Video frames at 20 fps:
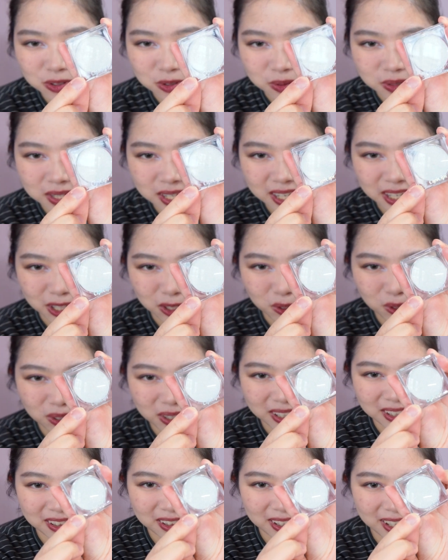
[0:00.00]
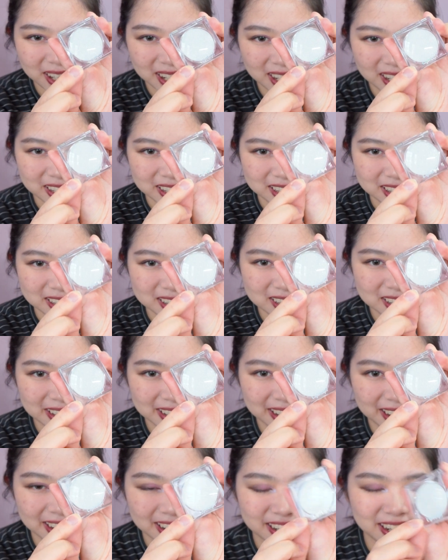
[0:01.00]
Ooh, take a look at that. That is
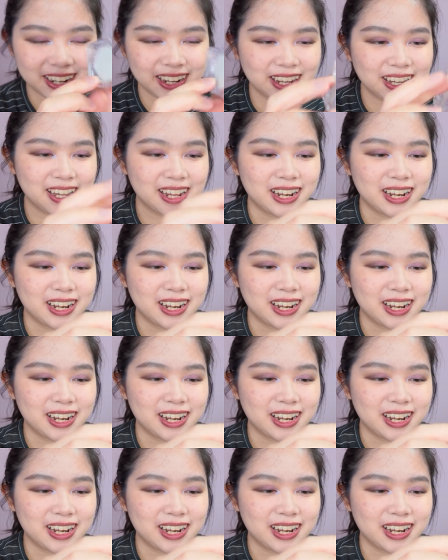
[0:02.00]
stunning.